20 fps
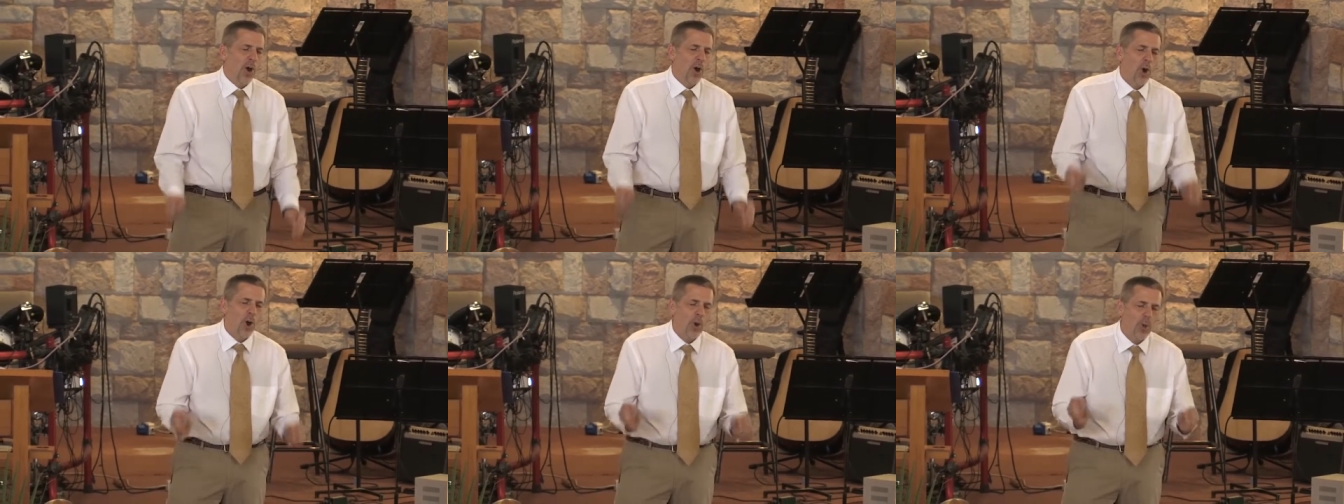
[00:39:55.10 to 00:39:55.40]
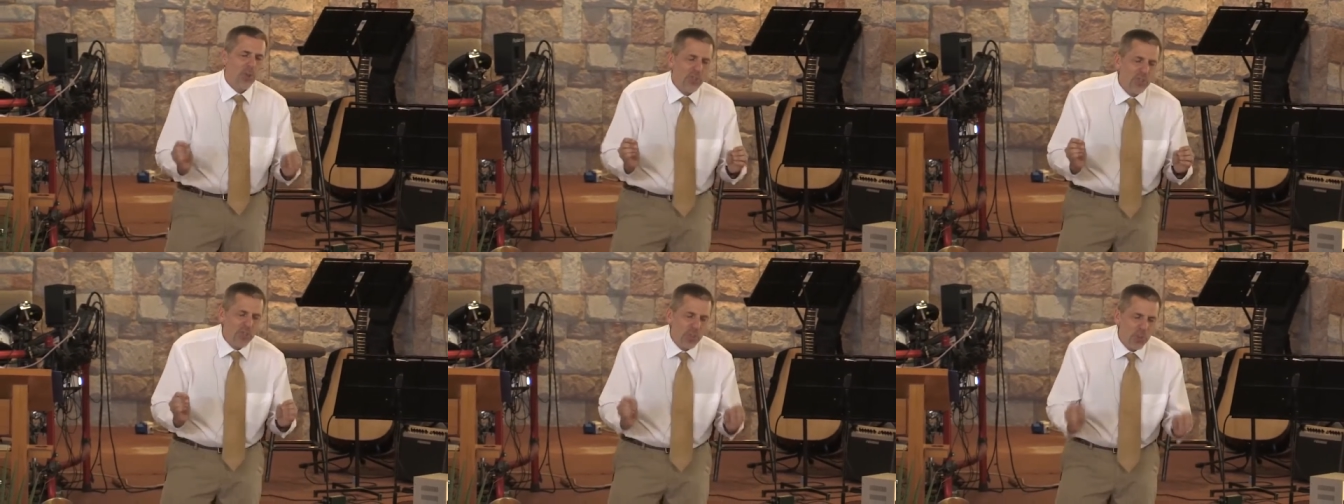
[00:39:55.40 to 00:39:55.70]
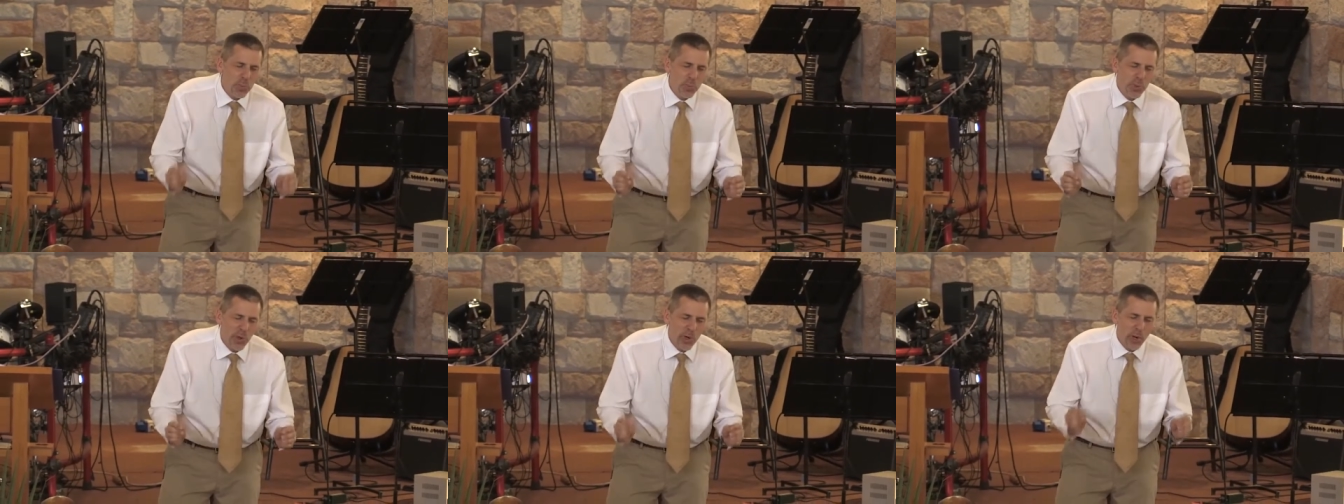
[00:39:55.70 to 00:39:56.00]
Holy
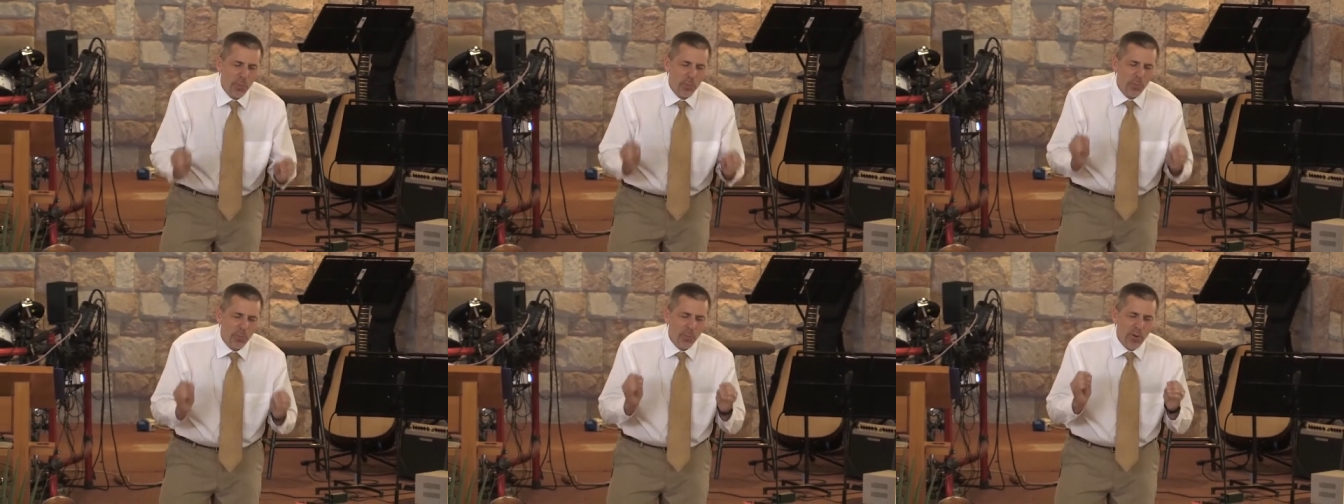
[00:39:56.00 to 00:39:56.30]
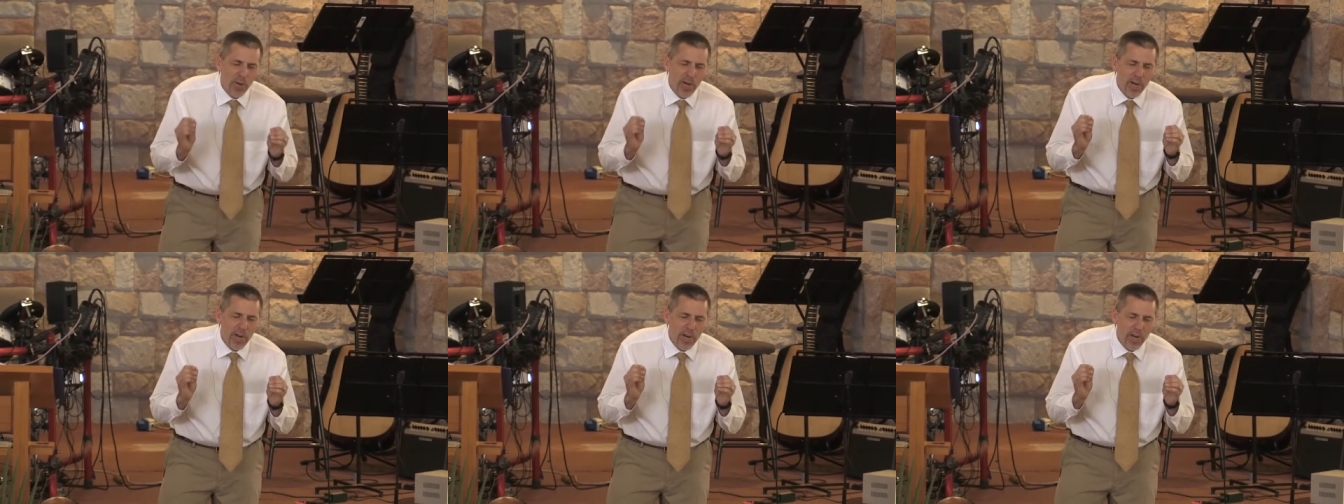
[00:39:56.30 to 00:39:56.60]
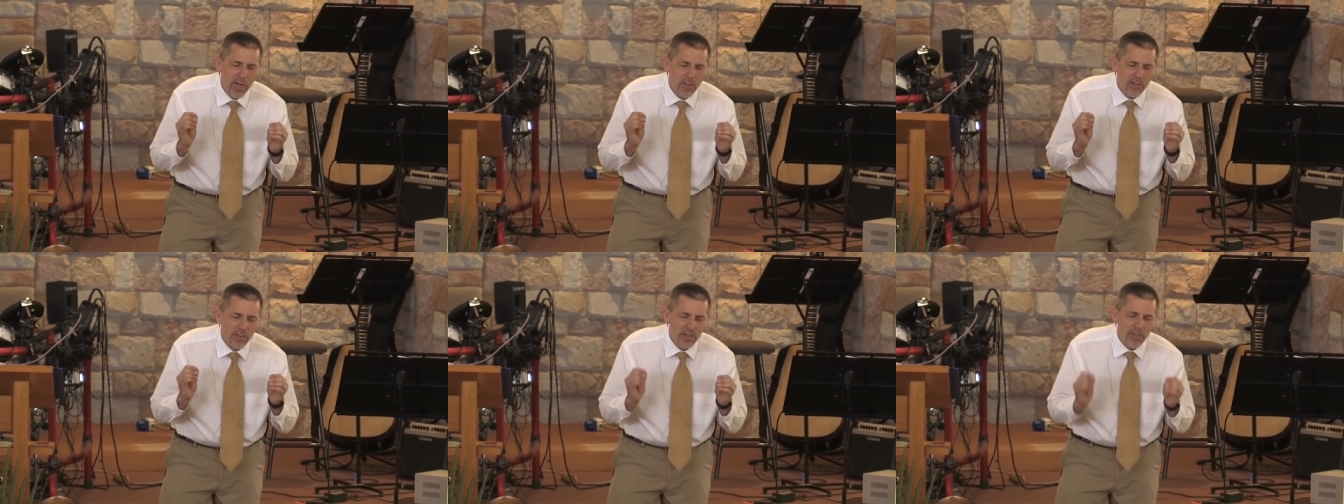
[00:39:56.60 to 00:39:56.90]
Spirit,
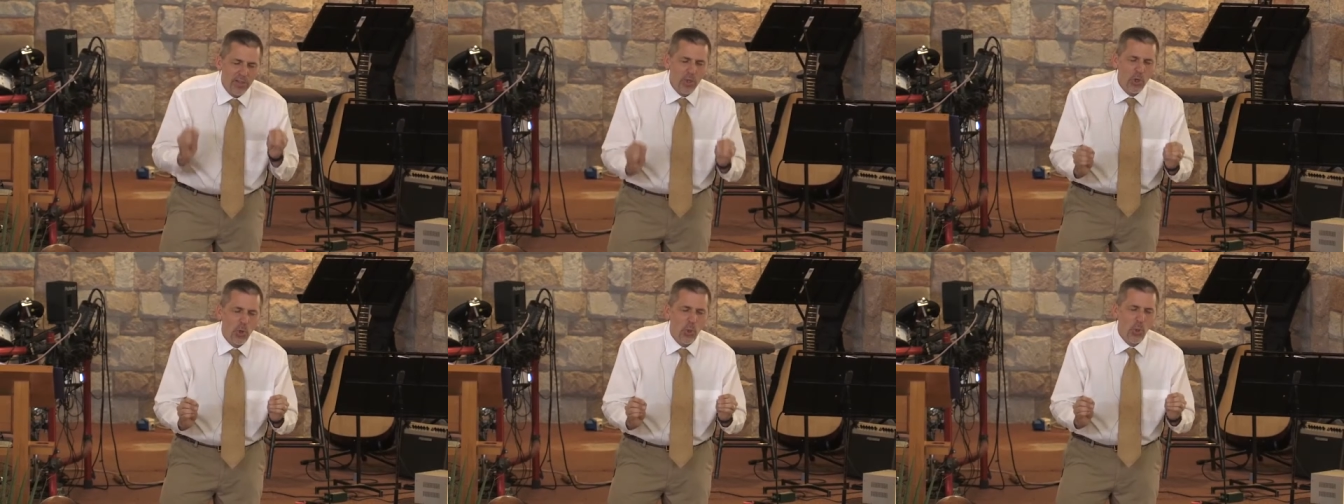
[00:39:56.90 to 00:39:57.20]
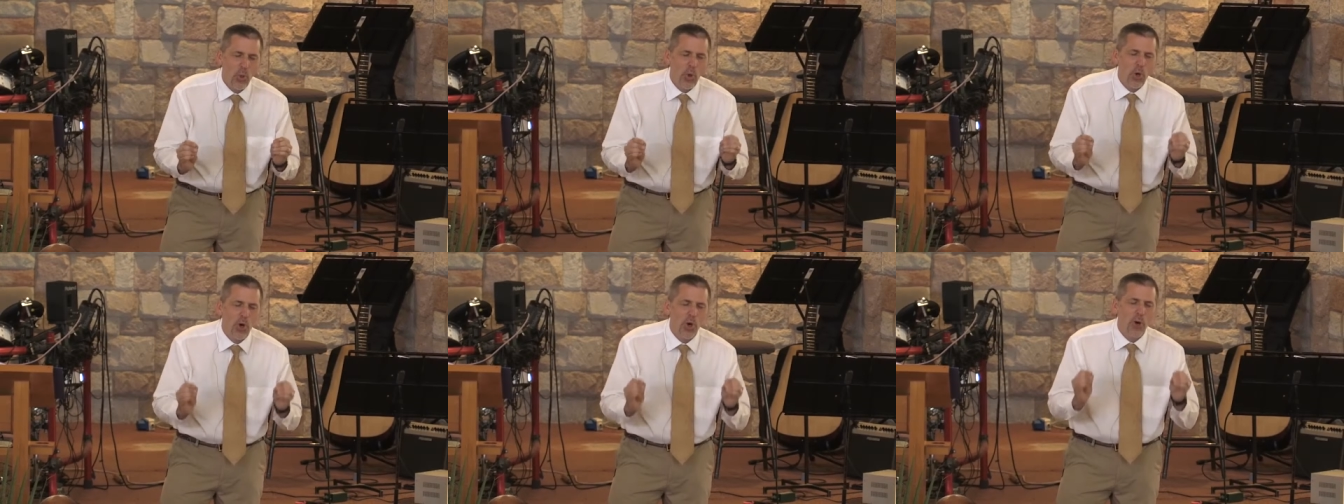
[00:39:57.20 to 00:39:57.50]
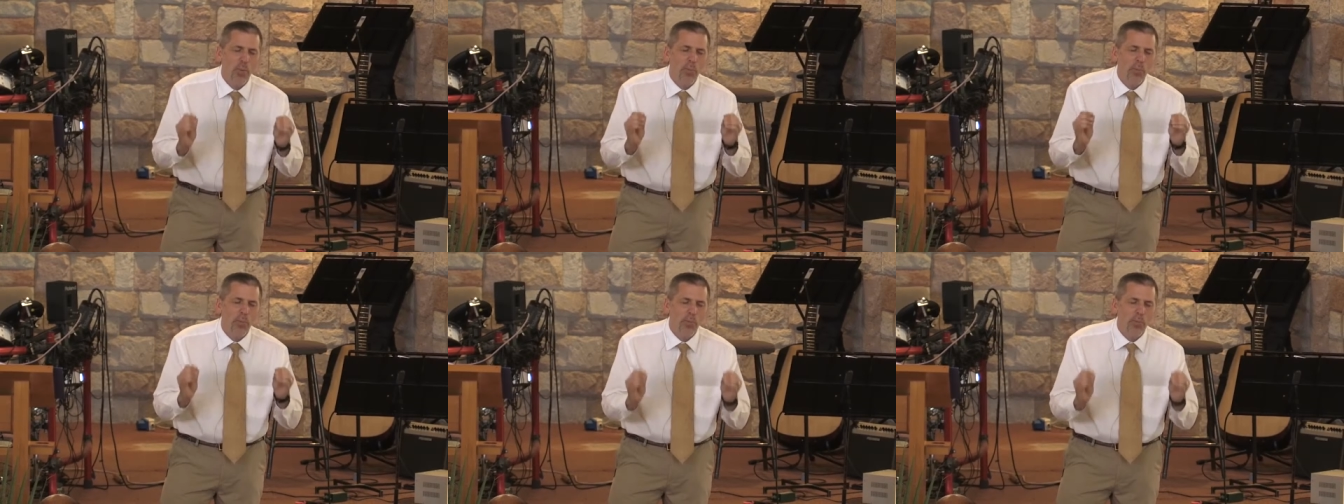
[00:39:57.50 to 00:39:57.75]
breathe your